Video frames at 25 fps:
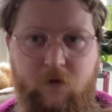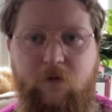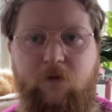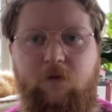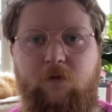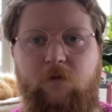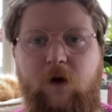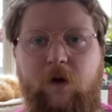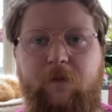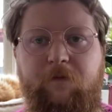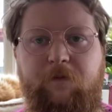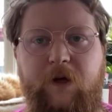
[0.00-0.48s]

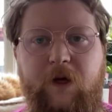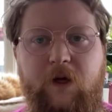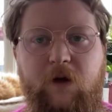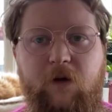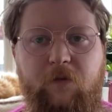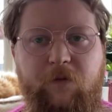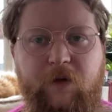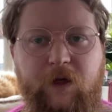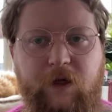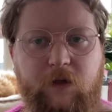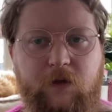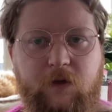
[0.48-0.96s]
quite big
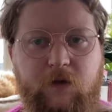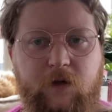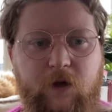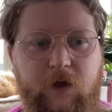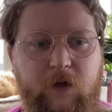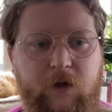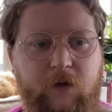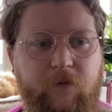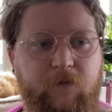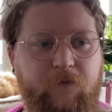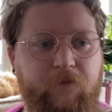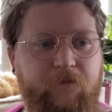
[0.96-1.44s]
on me.
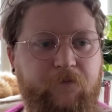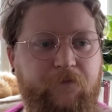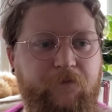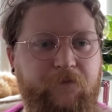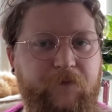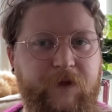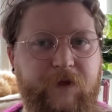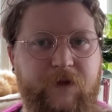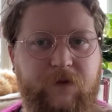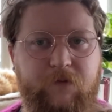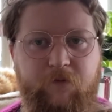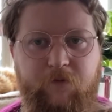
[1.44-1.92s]

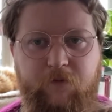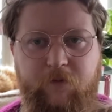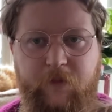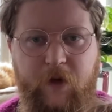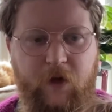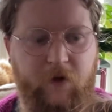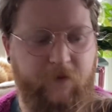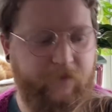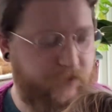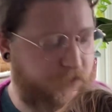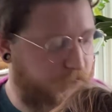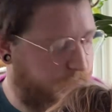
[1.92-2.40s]
It's a
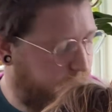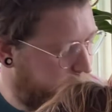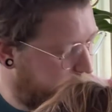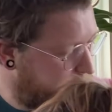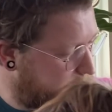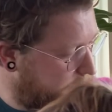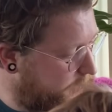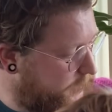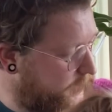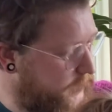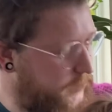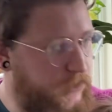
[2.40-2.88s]
bit oversized,
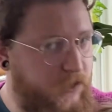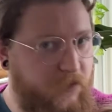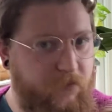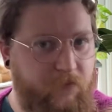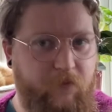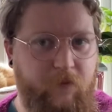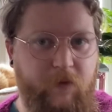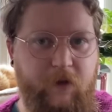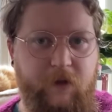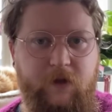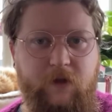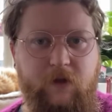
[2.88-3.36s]
but it's a
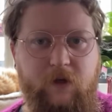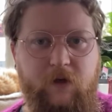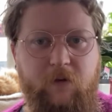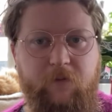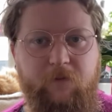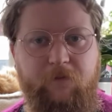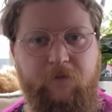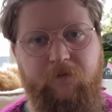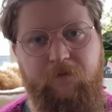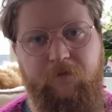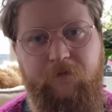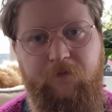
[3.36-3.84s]

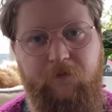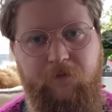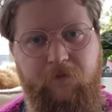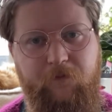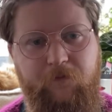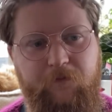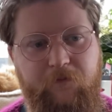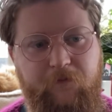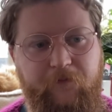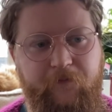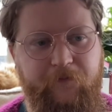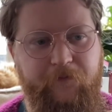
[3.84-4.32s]
lot
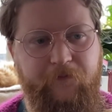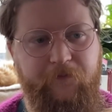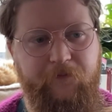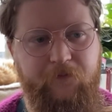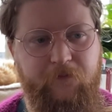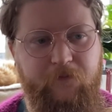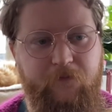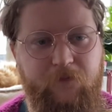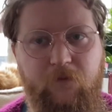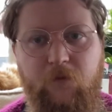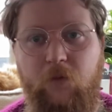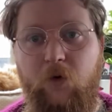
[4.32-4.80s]

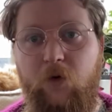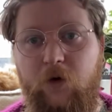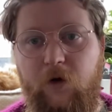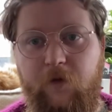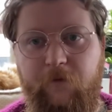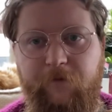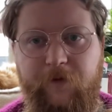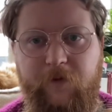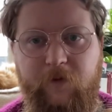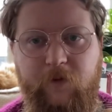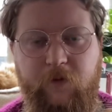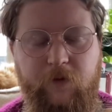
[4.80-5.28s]
more
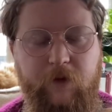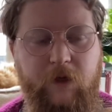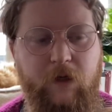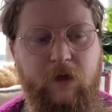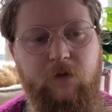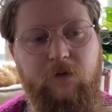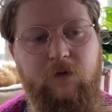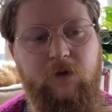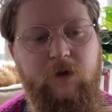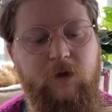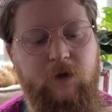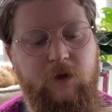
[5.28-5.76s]
comfortable
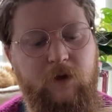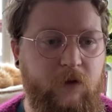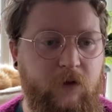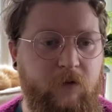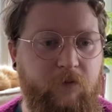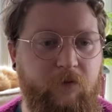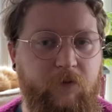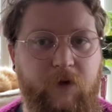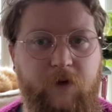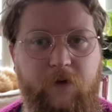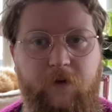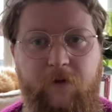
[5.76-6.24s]
now.
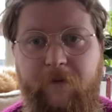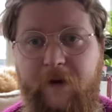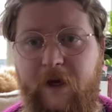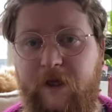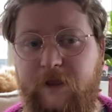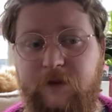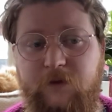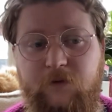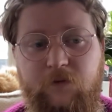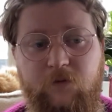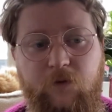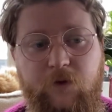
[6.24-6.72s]
But the
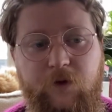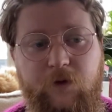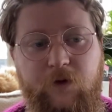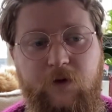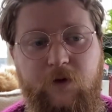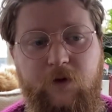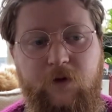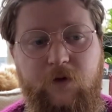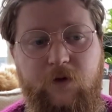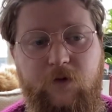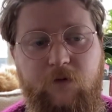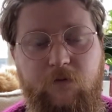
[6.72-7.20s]
pattern
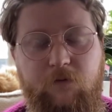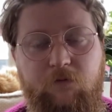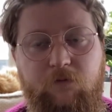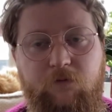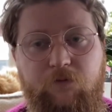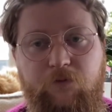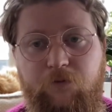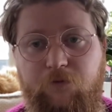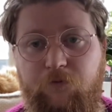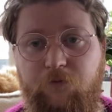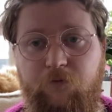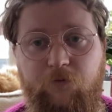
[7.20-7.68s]
was
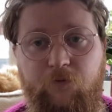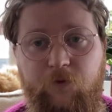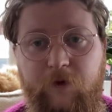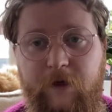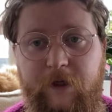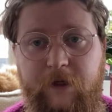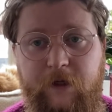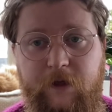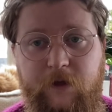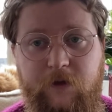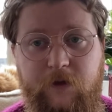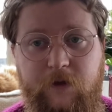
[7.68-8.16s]

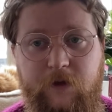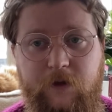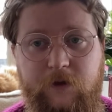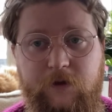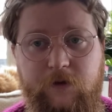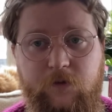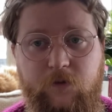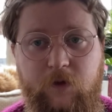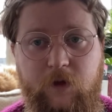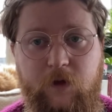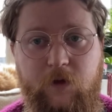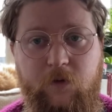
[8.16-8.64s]
really easy
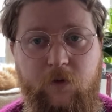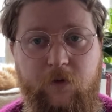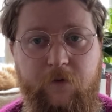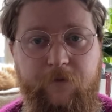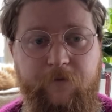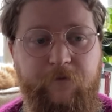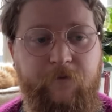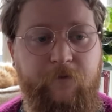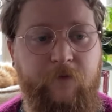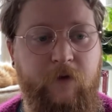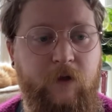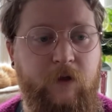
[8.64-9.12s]
to work
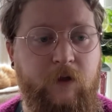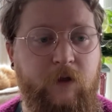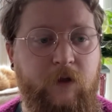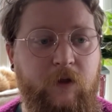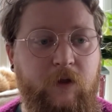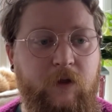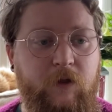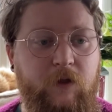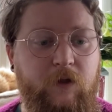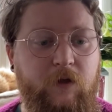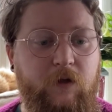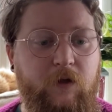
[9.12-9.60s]
with.
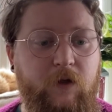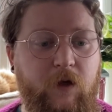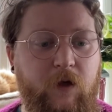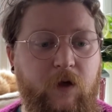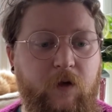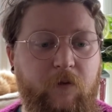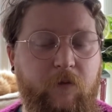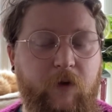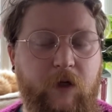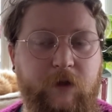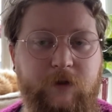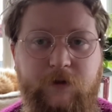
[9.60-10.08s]

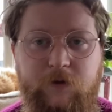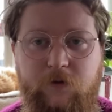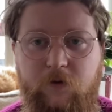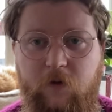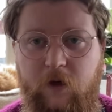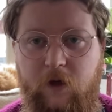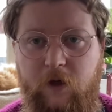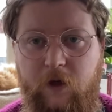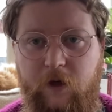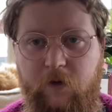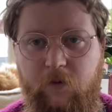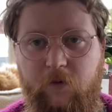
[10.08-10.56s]
I do
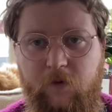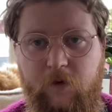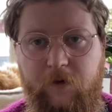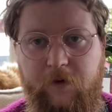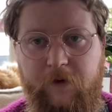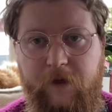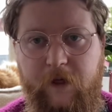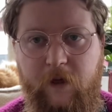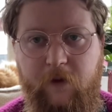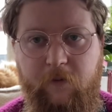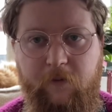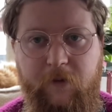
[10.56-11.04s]
quite like Wool on
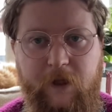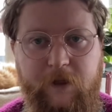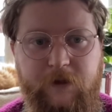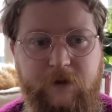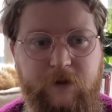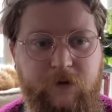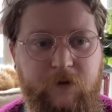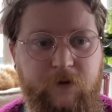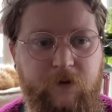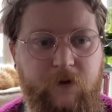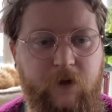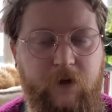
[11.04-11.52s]
the Gang
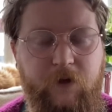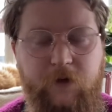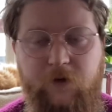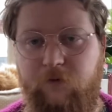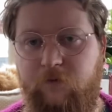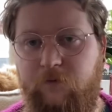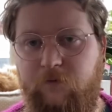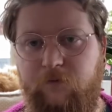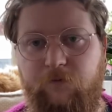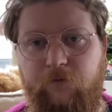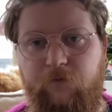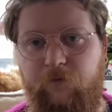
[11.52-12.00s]
patterns. I
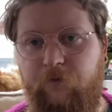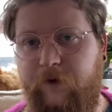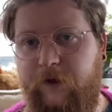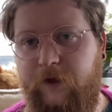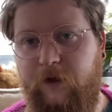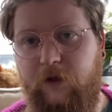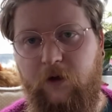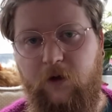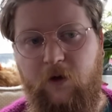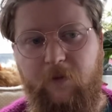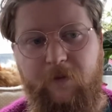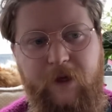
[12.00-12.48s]
don't read
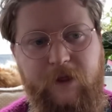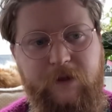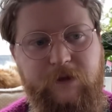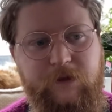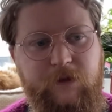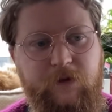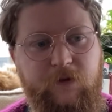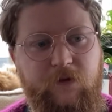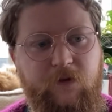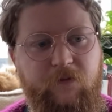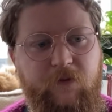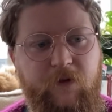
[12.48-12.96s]
a lot of
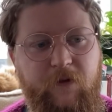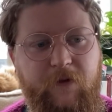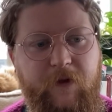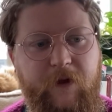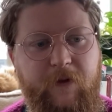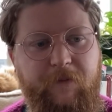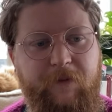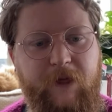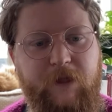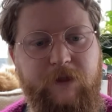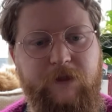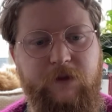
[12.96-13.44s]
patterns, but
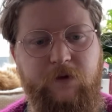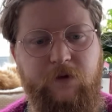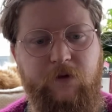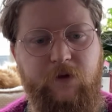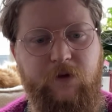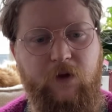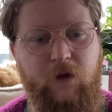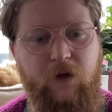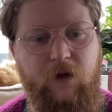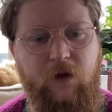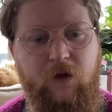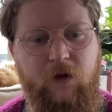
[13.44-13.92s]
their
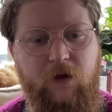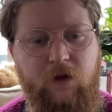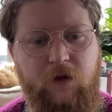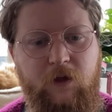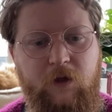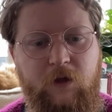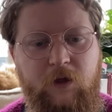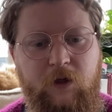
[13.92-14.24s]
patterns are